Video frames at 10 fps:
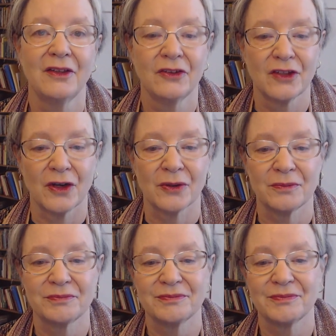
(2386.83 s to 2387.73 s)
So,
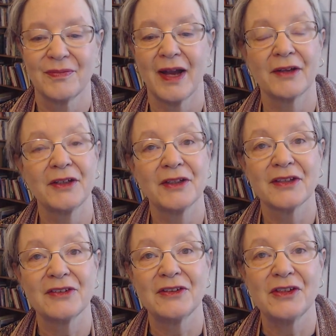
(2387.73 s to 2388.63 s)
how do you
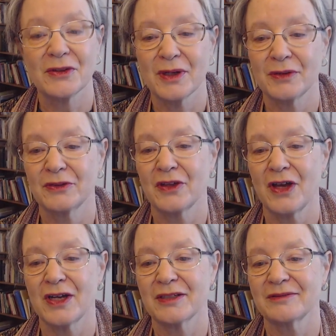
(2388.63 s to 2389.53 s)
listen to your own
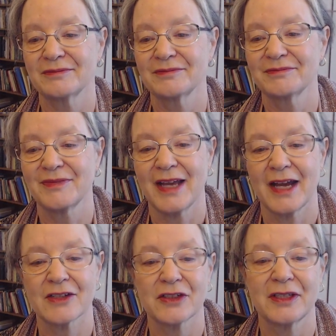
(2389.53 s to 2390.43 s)
song?
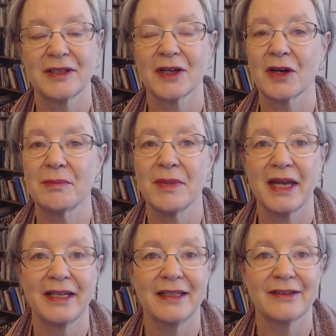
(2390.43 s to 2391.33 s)
Actually, there are
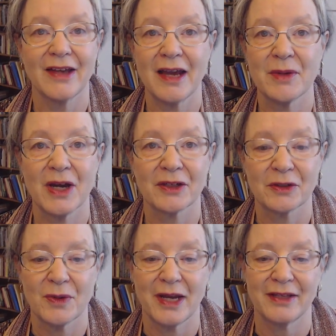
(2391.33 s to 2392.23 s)
many
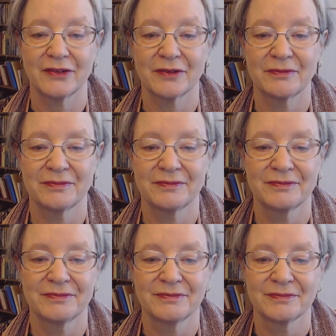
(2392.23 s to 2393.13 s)
time-honored ways.
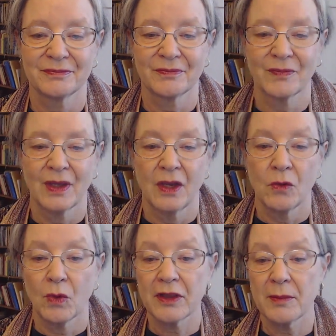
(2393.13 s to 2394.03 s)

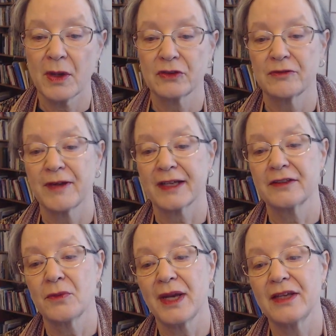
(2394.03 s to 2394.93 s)
One of the most
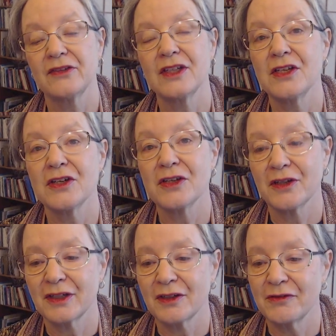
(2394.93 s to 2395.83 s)
effective ways to hear your
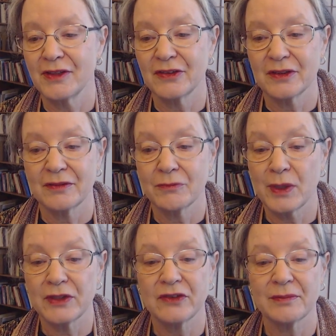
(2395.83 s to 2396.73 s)
inner
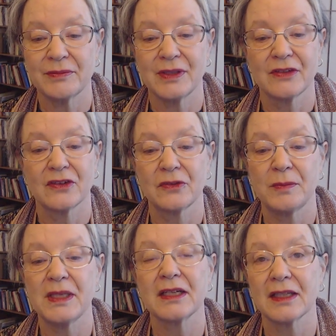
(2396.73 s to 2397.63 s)
wisdom is to
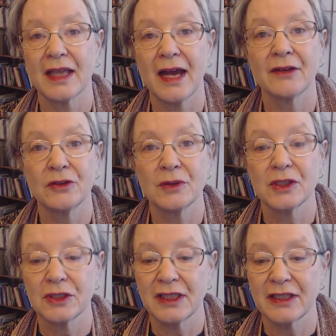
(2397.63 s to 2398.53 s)
speak it aloud to a
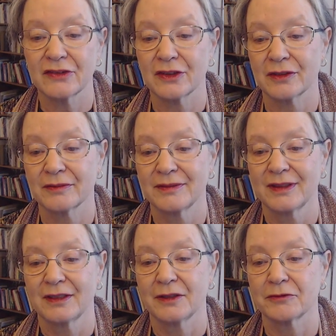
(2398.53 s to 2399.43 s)
good listener,
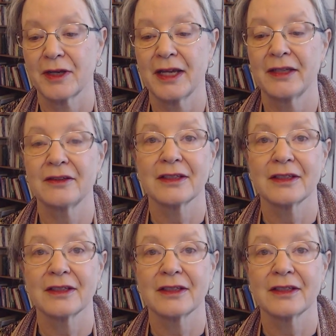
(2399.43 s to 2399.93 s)
a friend,